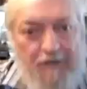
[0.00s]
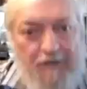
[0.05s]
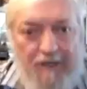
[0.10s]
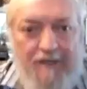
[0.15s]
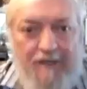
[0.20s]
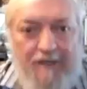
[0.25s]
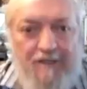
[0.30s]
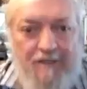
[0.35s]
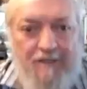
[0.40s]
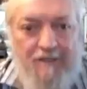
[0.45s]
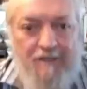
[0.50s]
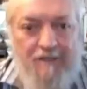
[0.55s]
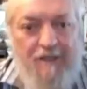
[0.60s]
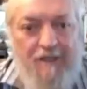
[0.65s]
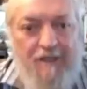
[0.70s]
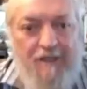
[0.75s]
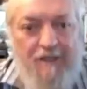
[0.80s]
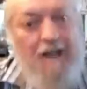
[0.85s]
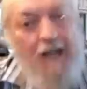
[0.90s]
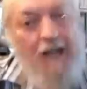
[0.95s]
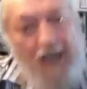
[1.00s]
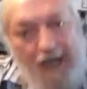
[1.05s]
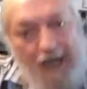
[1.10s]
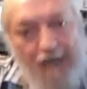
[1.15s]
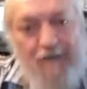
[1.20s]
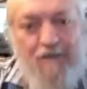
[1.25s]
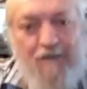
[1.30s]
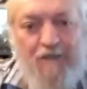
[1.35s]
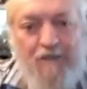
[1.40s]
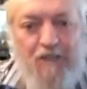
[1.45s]
yes. I used
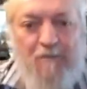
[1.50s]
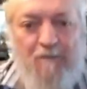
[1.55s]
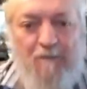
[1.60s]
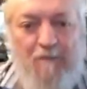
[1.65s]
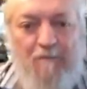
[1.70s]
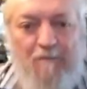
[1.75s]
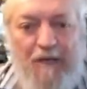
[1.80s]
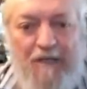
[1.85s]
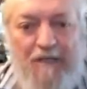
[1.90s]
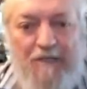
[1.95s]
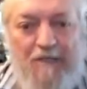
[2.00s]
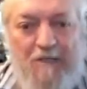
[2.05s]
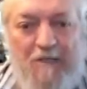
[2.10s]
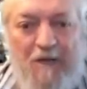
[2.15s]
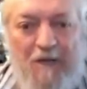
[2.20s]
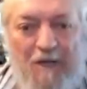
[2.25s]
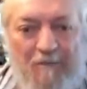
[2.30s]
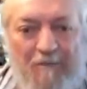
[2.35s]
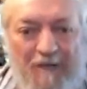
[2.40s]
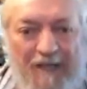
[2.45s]
to chip and paint as well.